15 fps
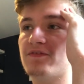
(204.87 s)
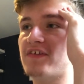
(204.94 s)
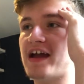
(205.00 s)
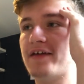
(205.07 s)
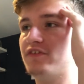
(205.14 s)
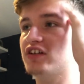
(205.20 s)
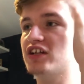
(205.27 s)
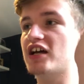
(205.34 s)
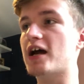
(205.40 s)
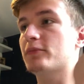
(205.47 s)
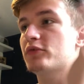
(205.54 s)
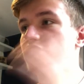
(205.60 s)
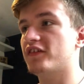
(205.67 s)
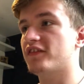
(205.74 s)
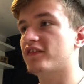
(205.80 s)
fire alarm
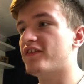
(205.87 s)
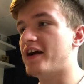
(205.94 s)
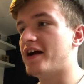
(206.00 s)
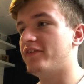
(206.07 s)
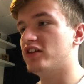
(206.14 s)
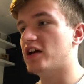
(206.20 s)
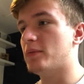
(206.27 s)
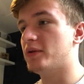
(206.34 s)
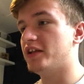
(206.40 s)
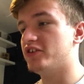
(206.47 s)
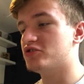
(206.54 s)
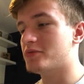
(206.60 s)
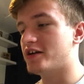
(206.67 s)
because the fire alarm literally